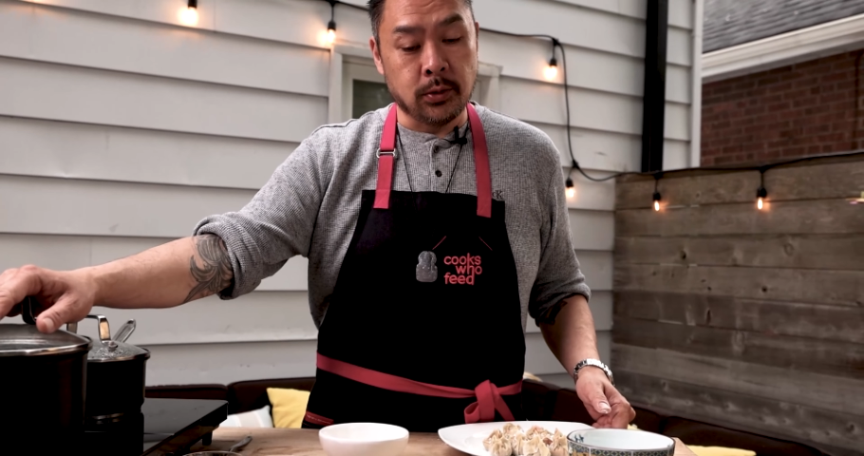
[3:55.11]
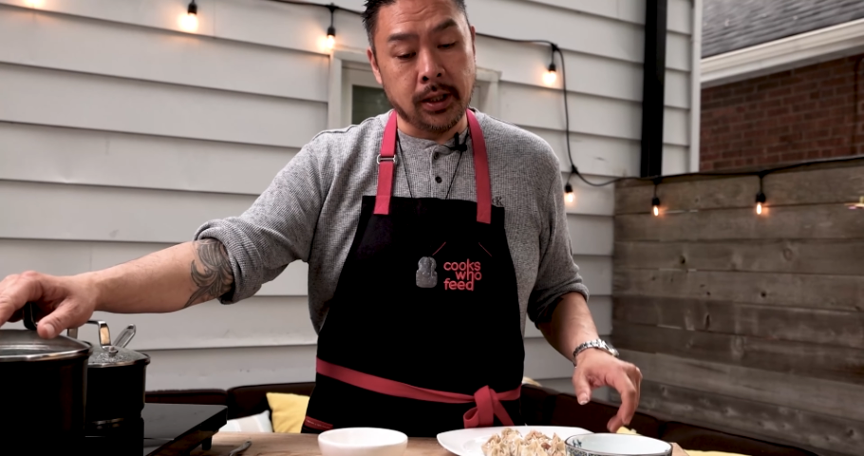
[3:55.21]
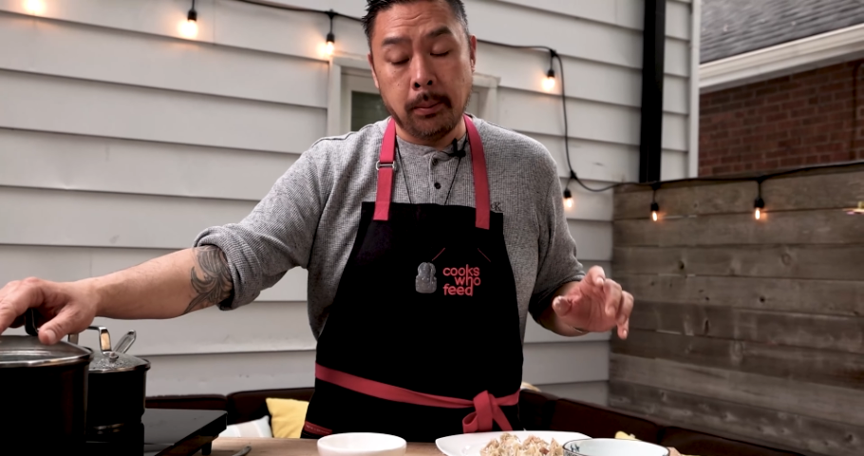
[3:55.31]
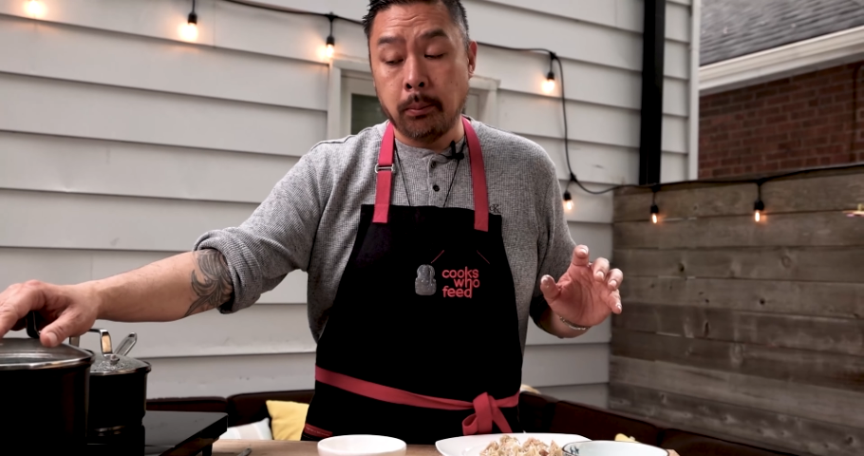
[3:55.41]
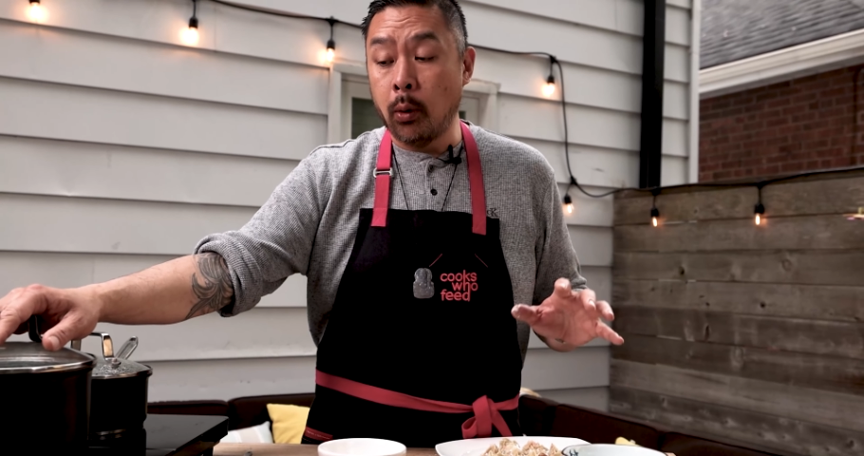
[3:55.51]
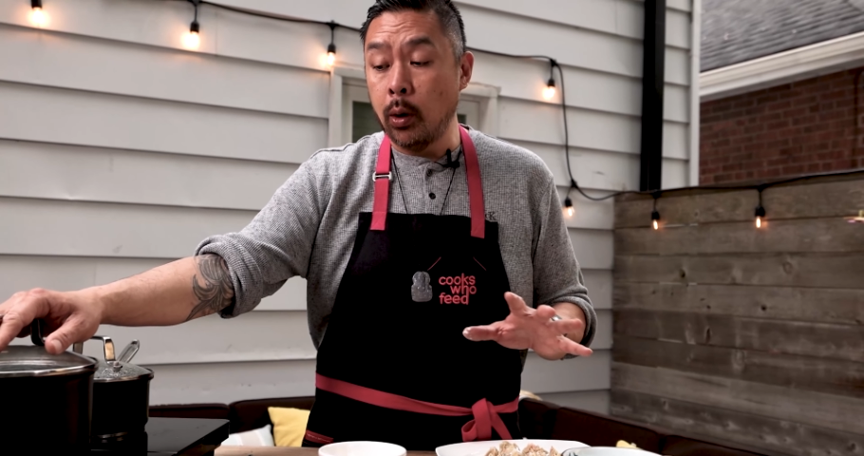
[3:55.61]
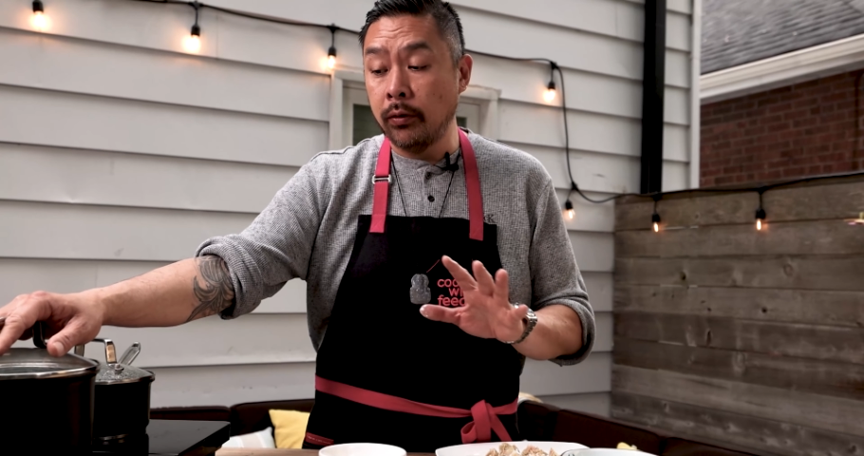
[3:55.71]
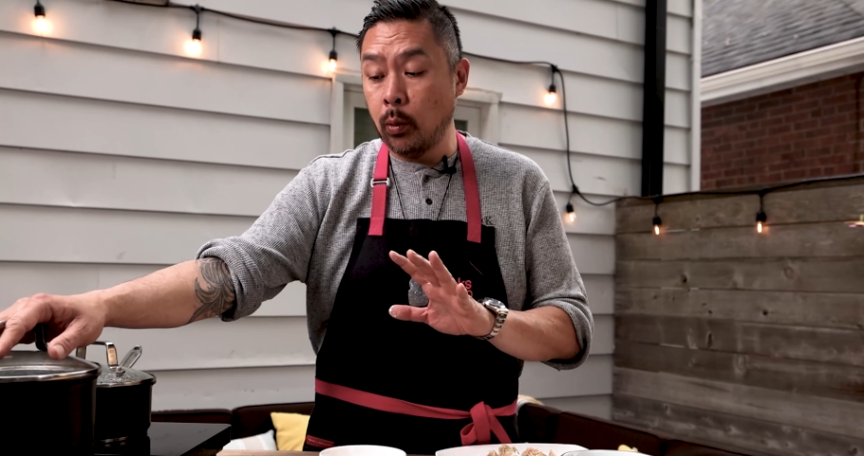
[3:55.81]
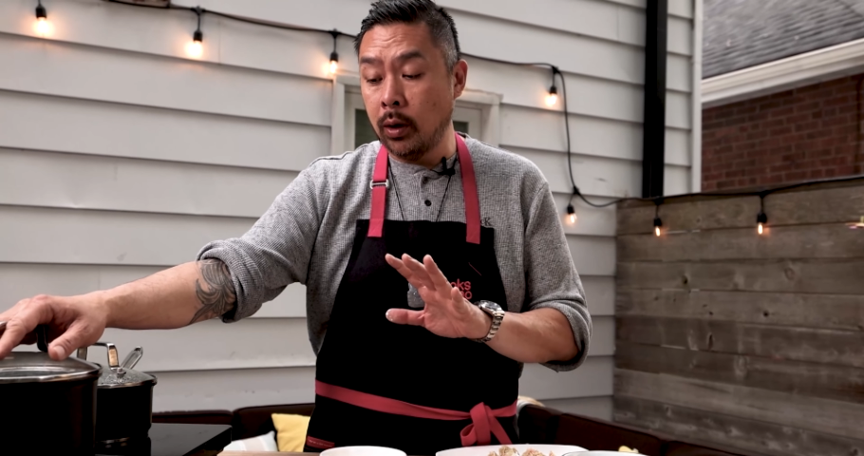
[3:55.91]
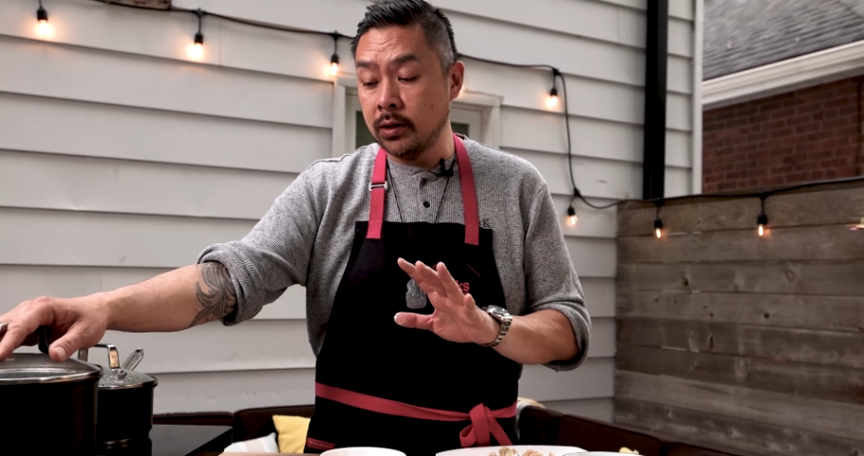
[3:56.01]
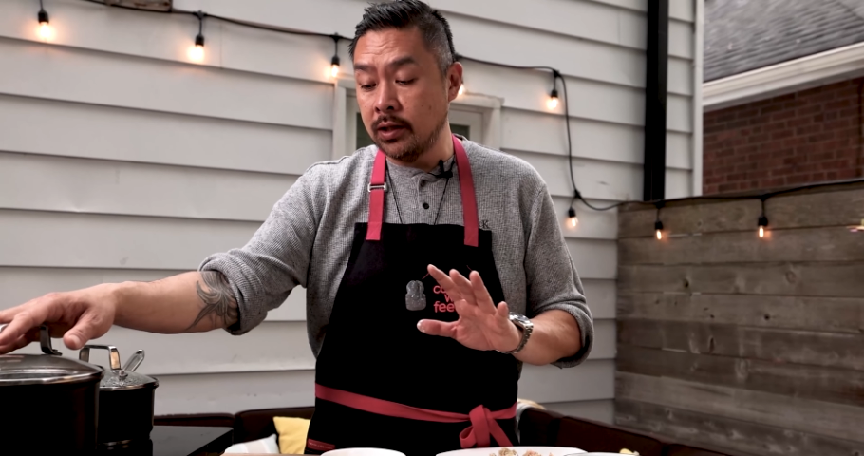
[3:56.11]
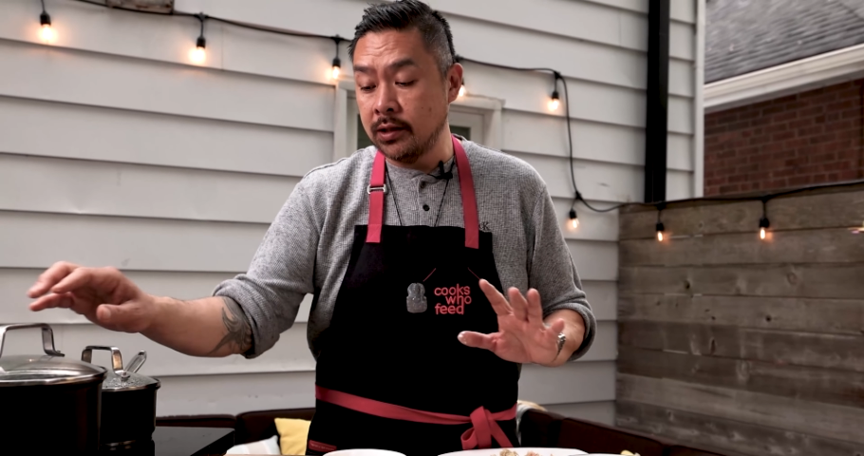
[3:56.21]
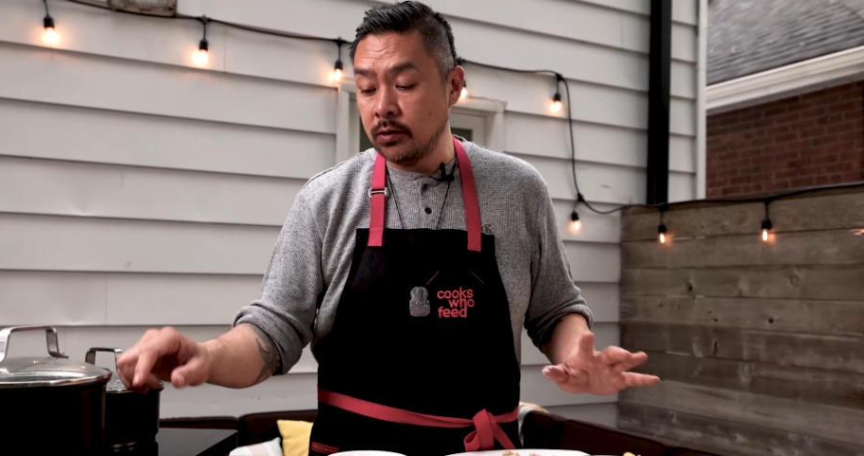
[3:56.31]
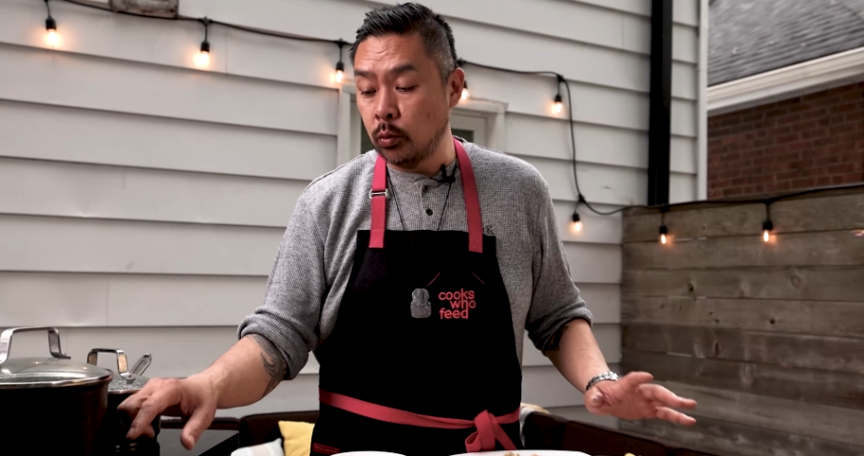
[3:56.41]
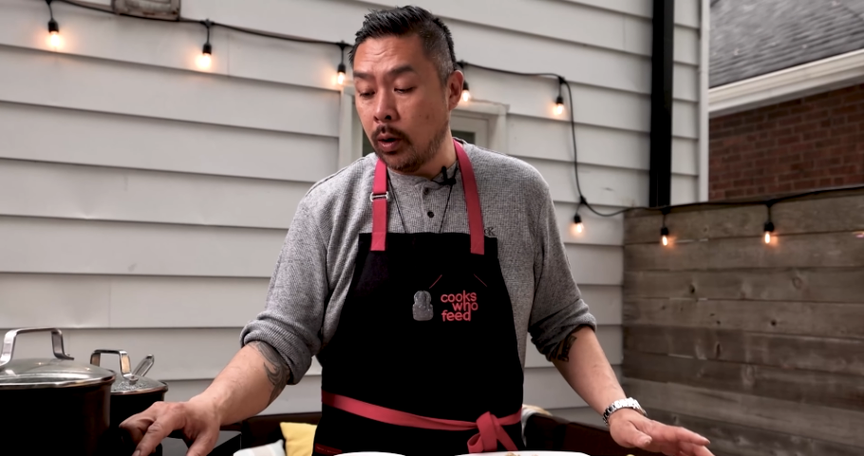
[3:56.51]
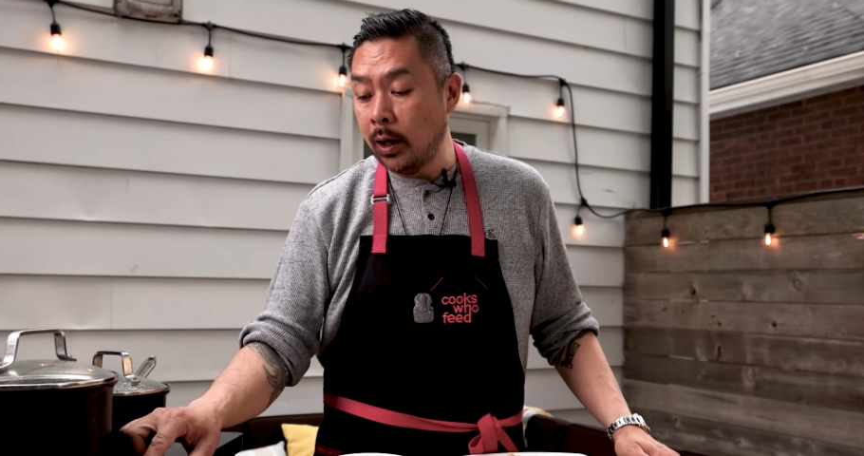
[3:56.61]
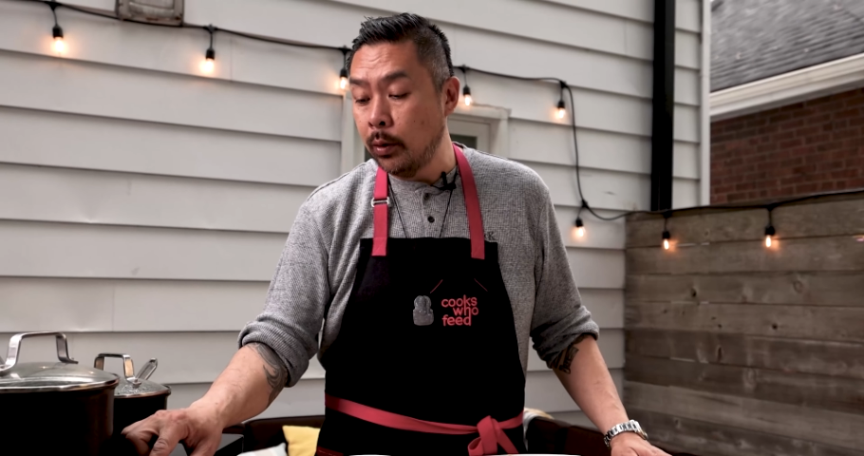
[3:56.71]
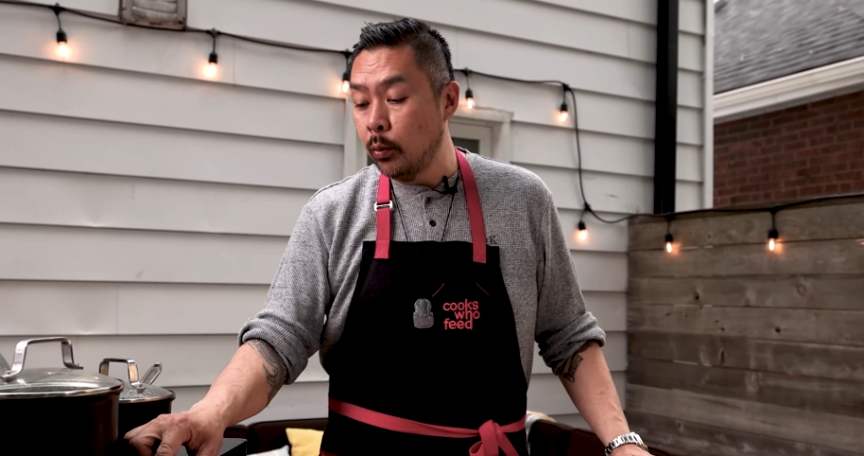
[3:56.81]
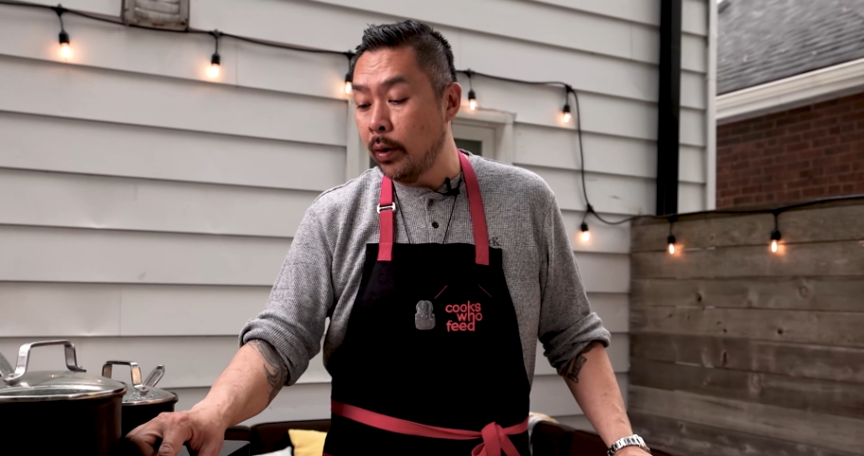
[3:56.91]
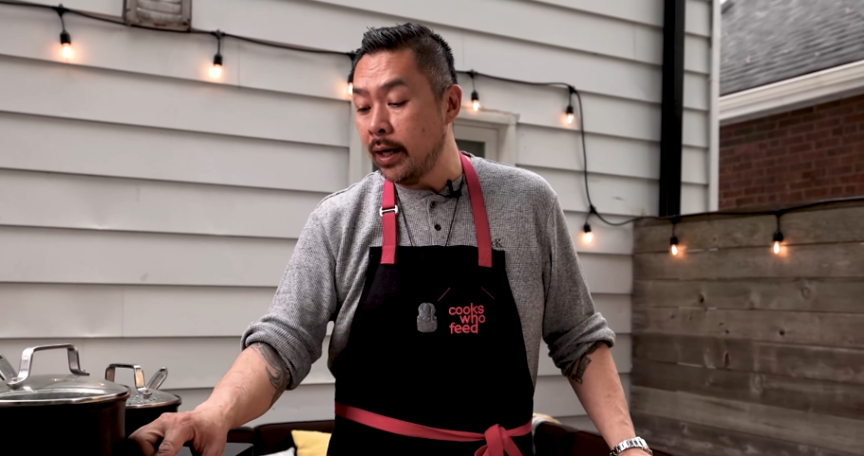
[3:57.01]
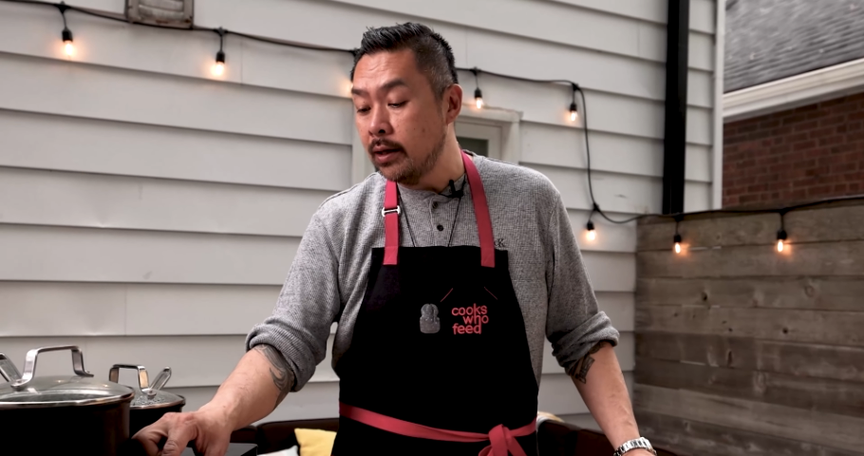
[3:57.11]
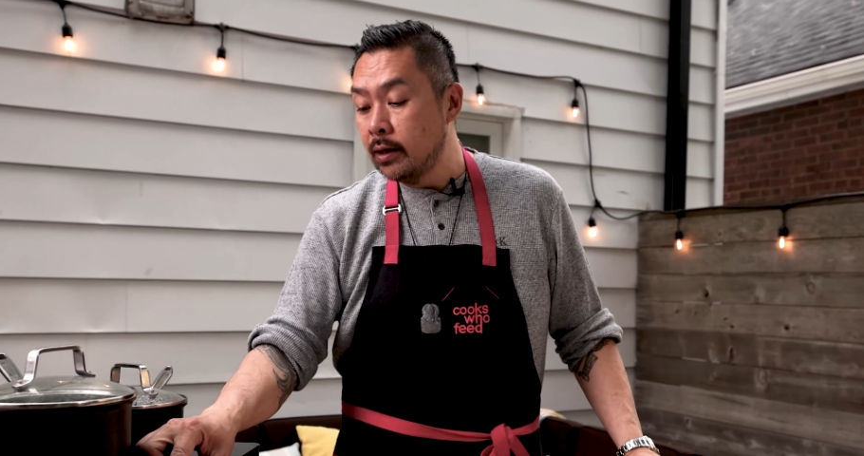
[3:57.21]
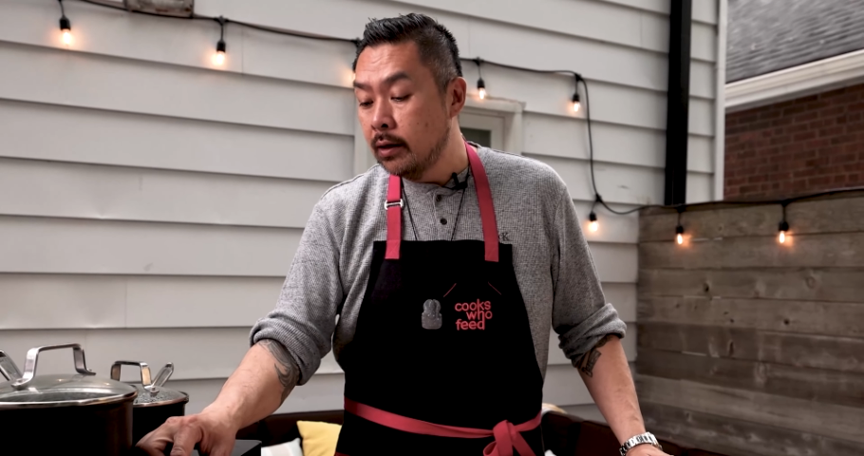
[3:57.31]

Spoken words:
we're gonna boil the wontons. And while we wait